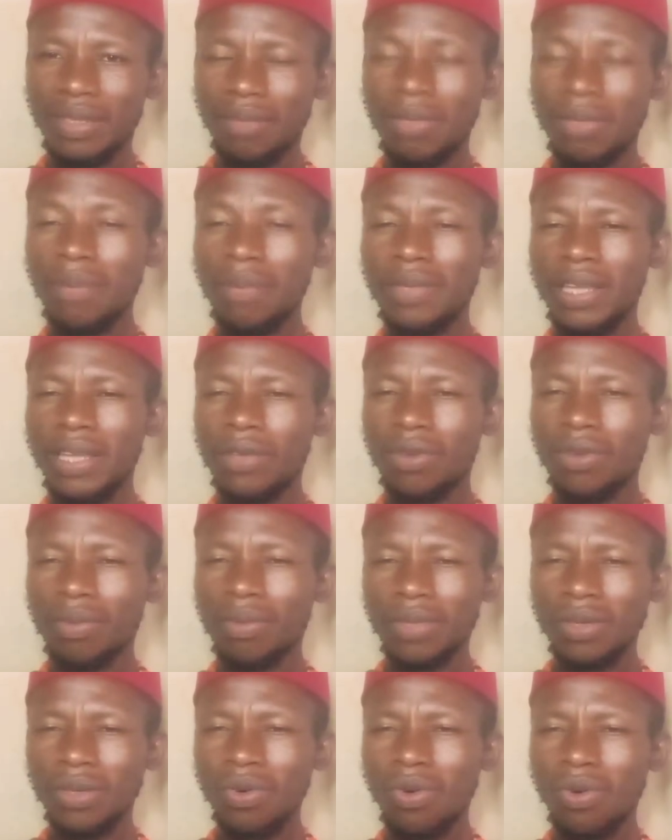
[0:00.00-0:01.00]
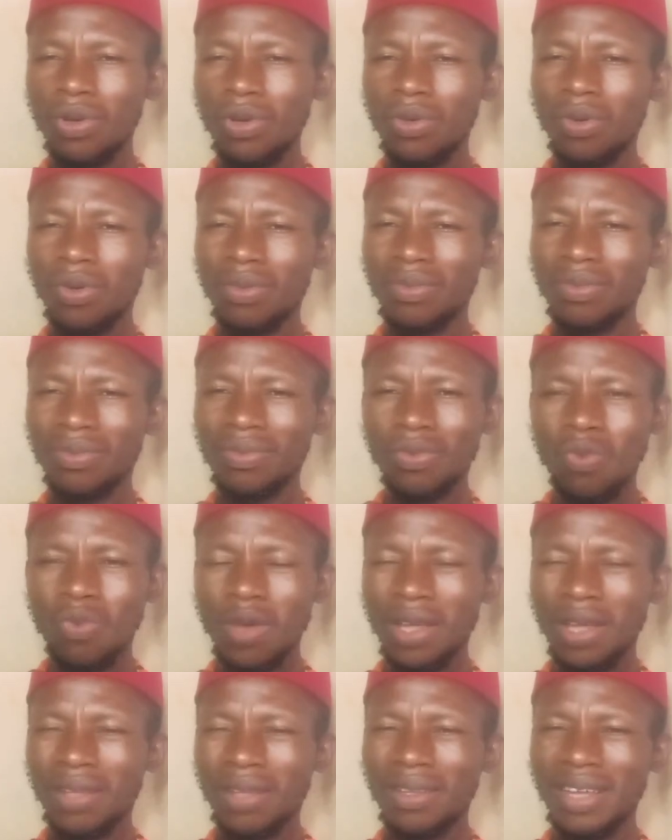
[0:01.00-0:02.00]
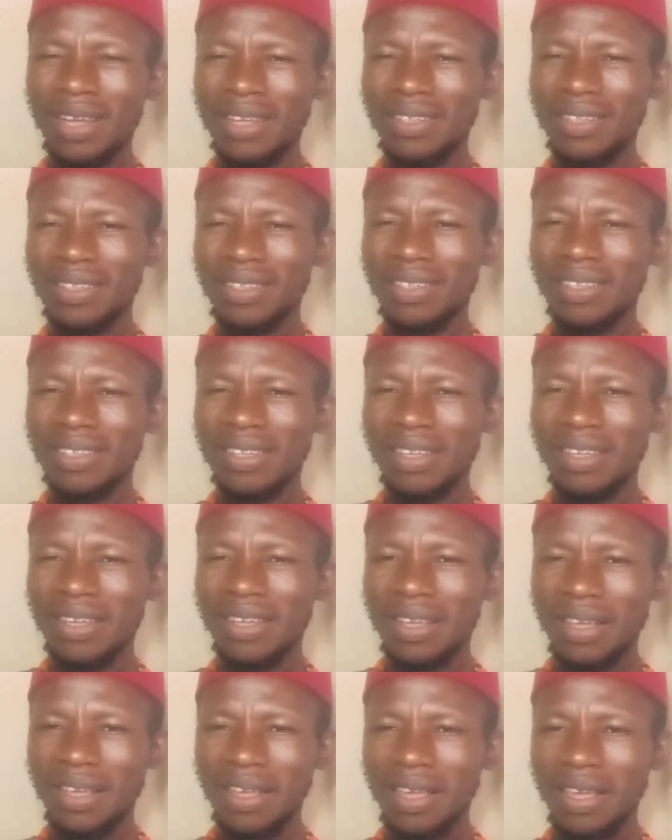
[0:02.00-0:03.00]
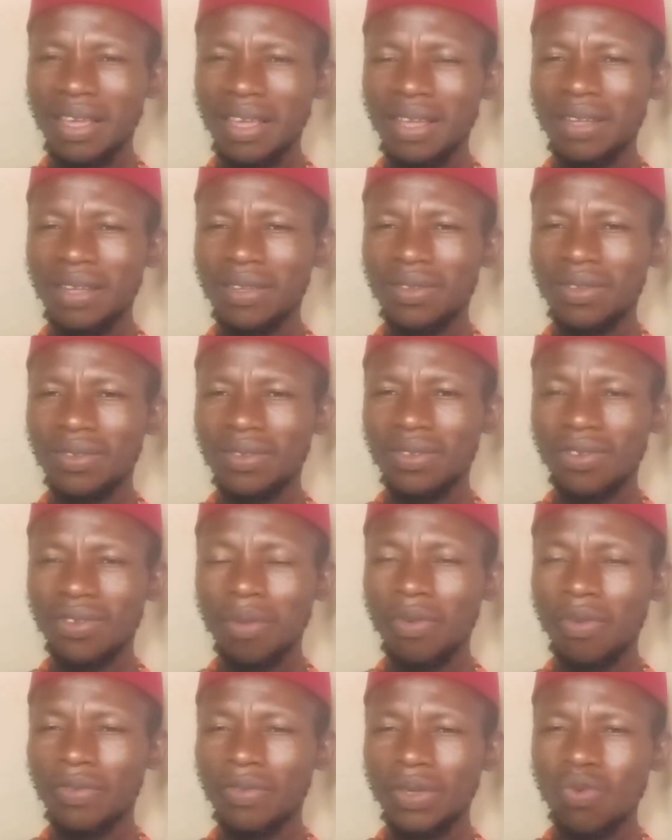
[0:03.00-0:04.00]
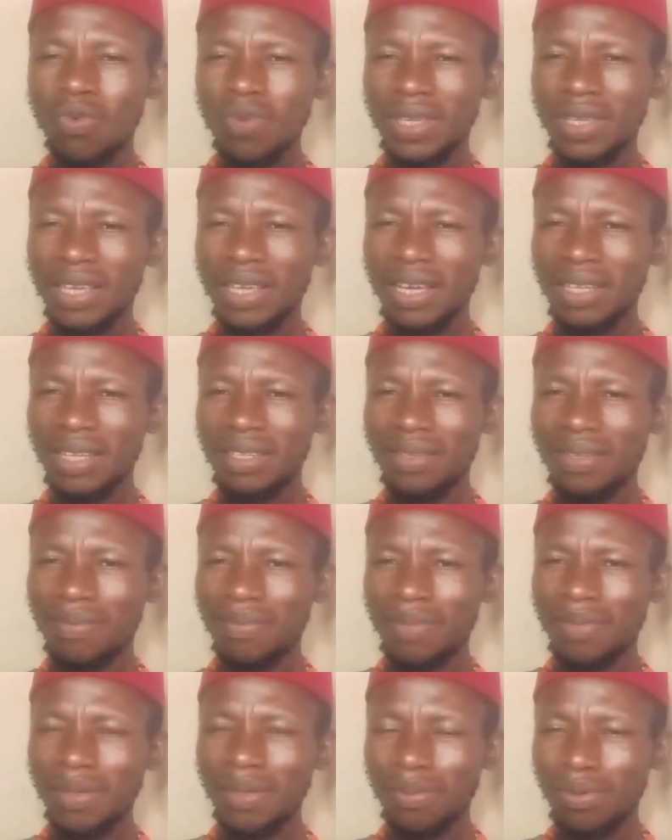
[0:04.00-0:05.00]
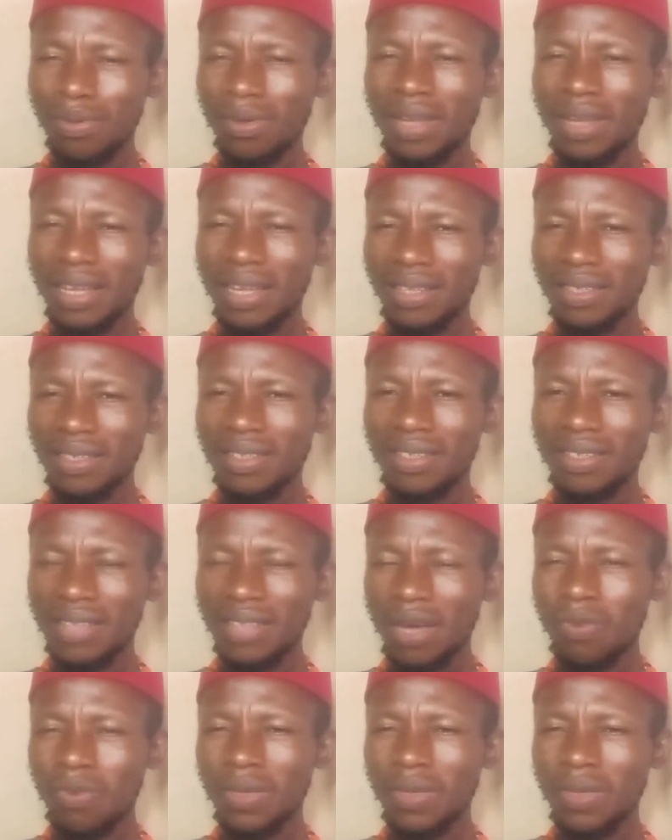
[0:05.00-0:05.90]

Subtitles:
Maybe there's something going on well, and some of the wicked people and their